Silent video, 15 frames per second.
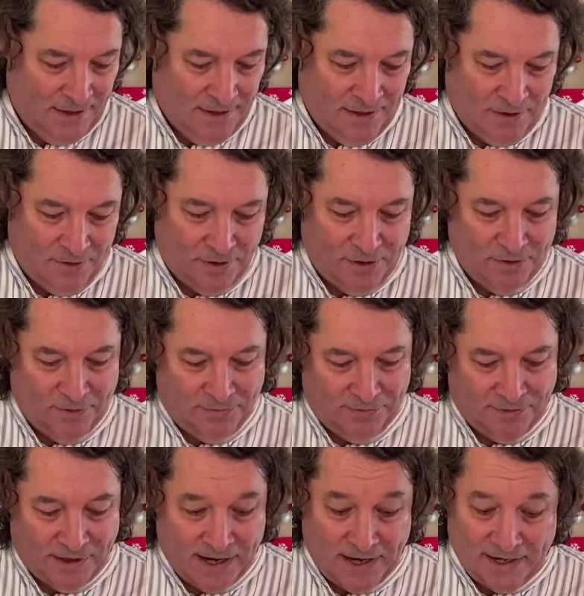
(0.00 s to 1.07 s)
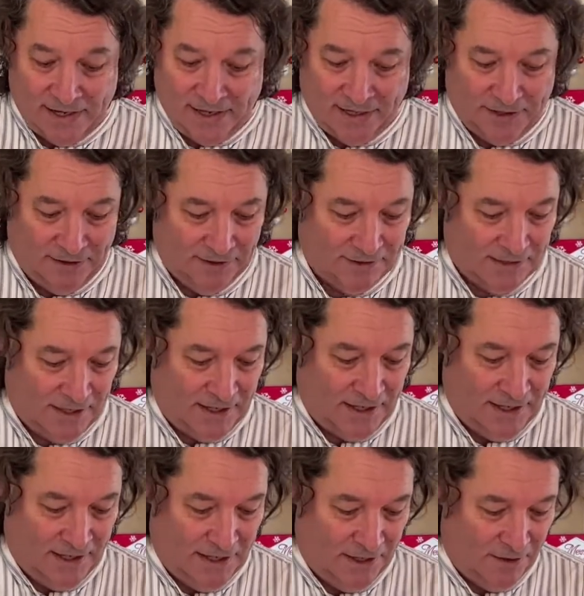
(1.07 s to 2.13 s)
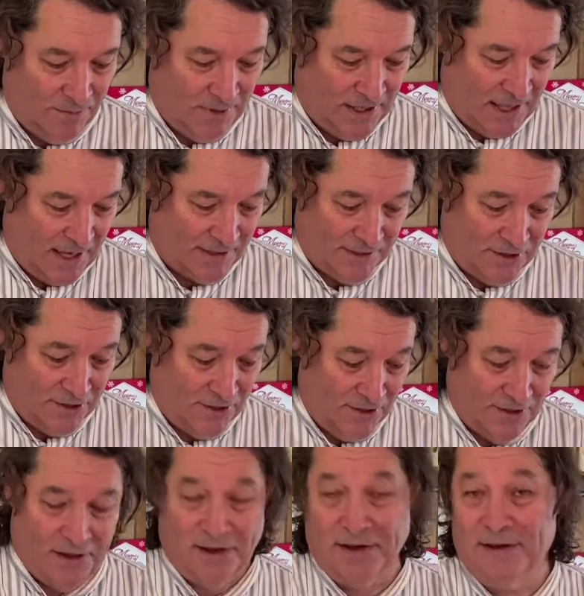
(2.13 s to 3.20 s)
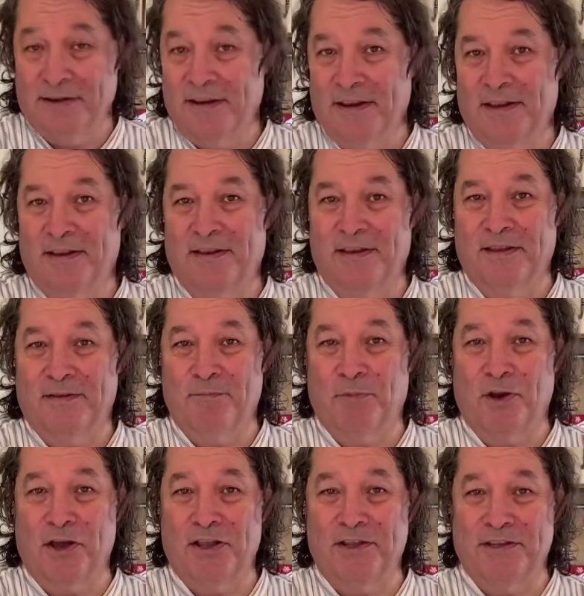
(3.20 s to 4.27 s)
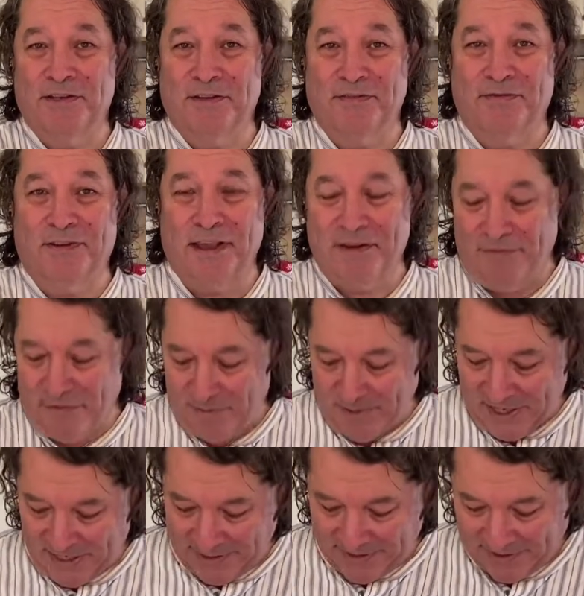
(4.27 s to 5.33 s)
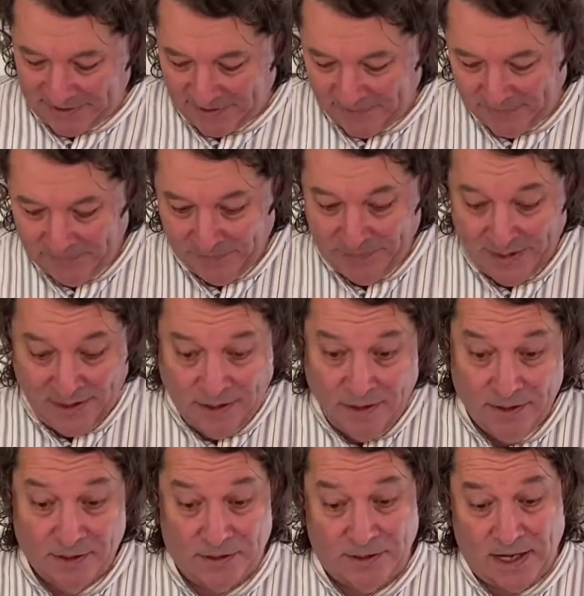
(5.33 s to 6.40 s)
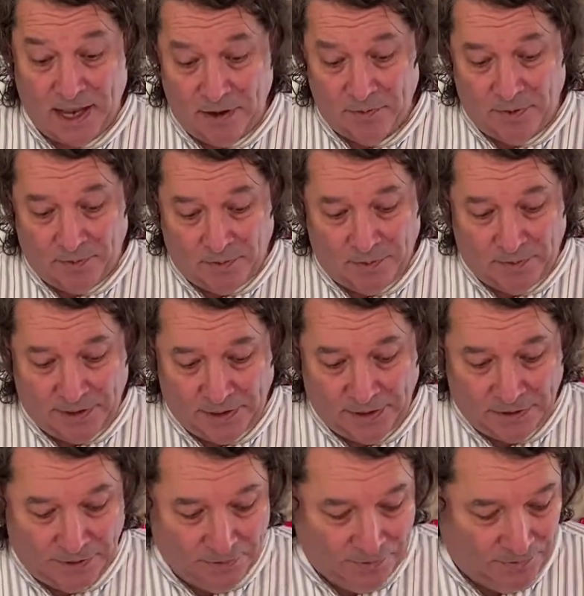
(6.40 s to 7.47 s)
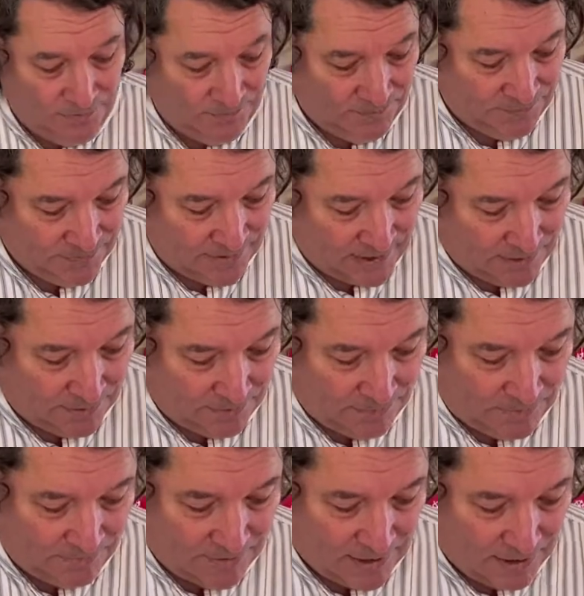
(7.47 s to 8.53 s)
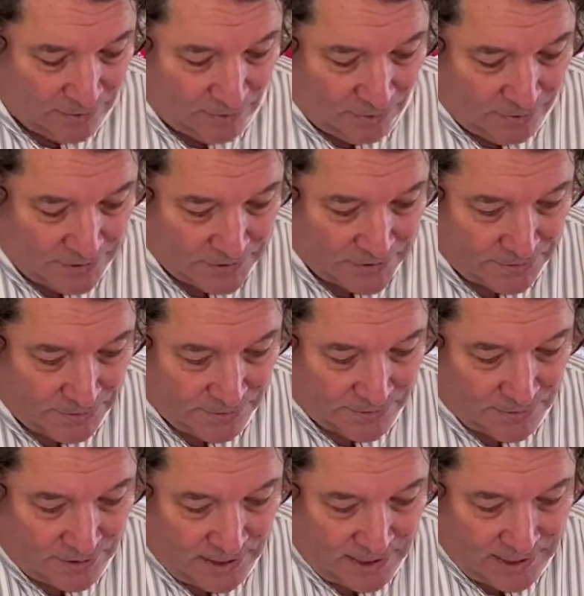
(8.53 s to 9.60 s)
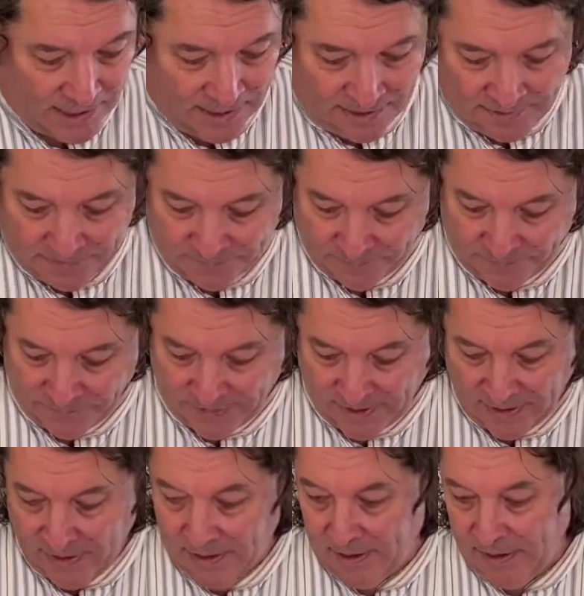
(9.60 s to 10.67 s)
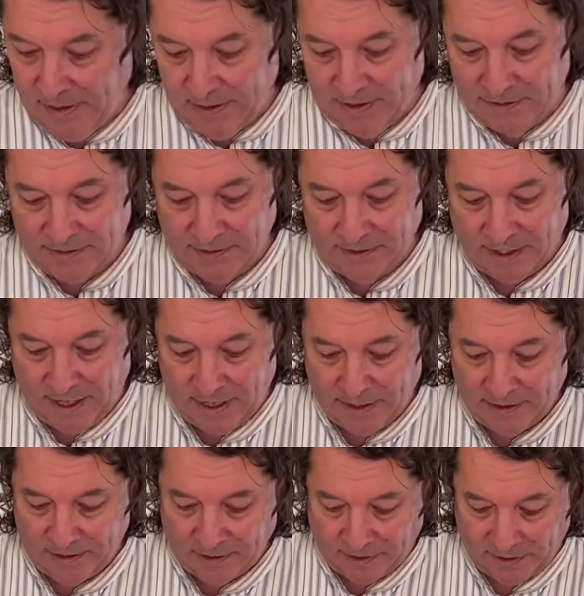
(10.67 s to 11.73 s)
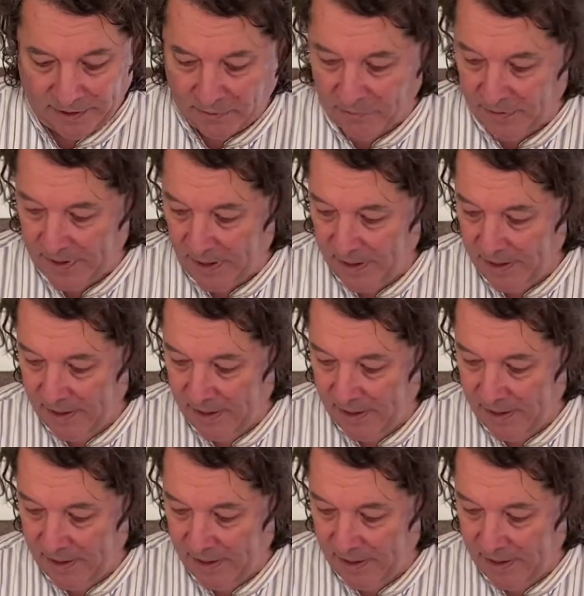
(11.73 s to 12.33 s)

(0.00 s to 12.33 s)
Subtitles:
a whole variety, it looks like, in here, but that's good. It broadens the flavor base. So now what we want to do, now that we've got our oysters draining, is take the liquid